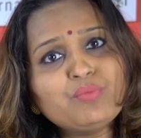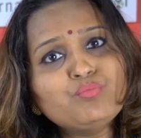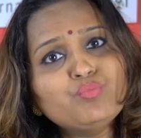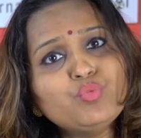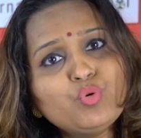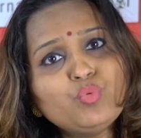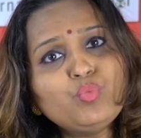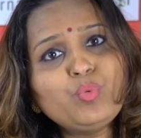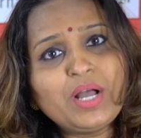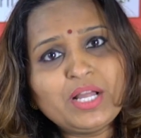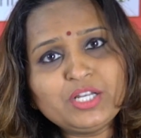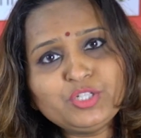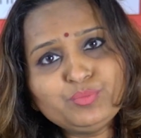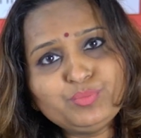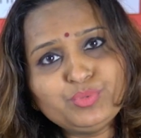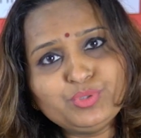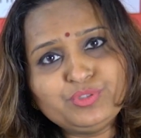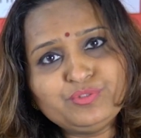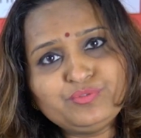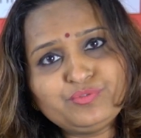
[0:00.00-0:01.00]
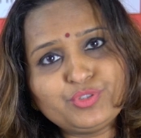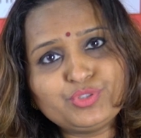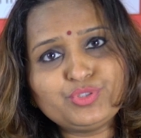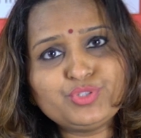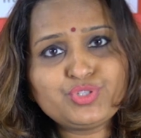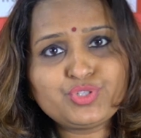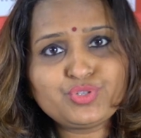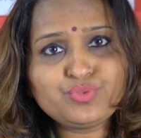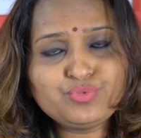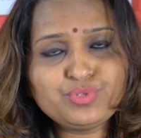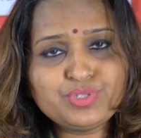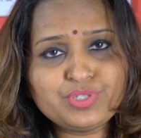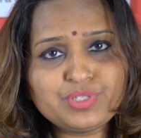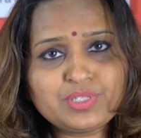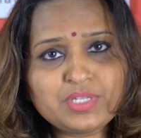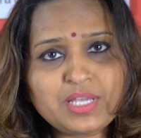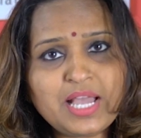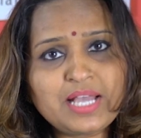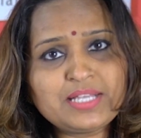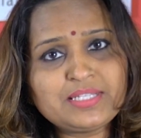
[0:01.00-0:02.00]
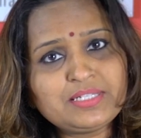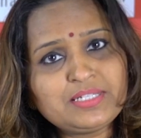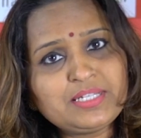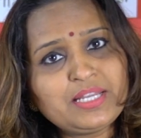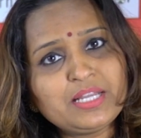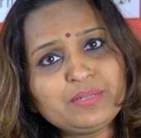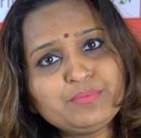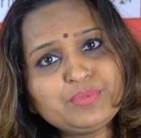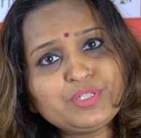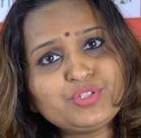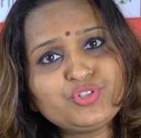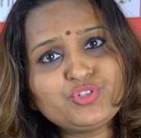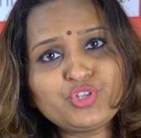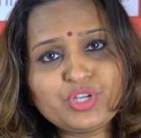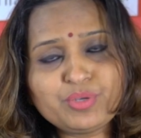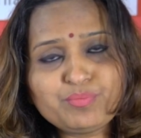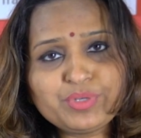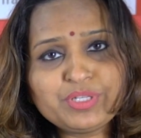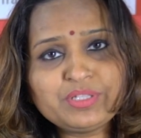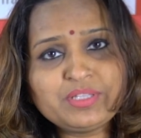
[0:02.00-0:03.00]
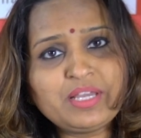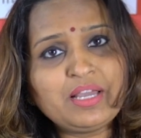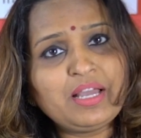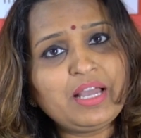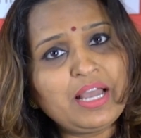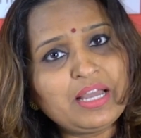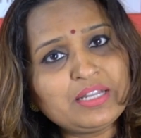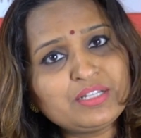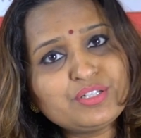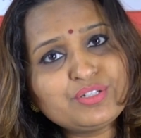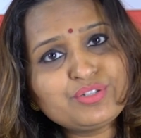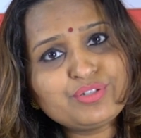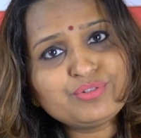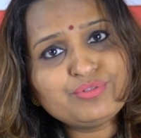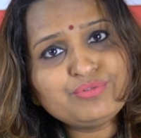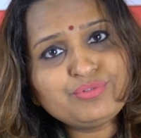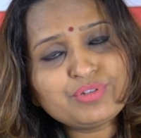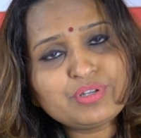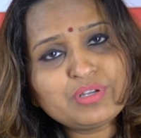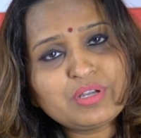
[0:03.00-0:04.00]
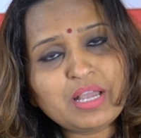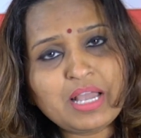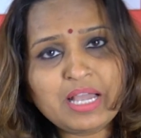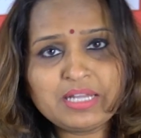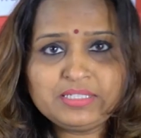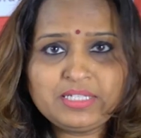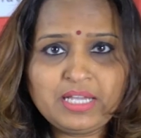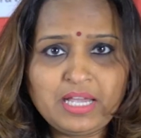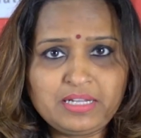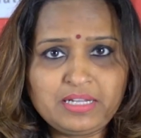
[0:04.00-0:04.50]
are more valuable for the students as it helps in shaping their attitude and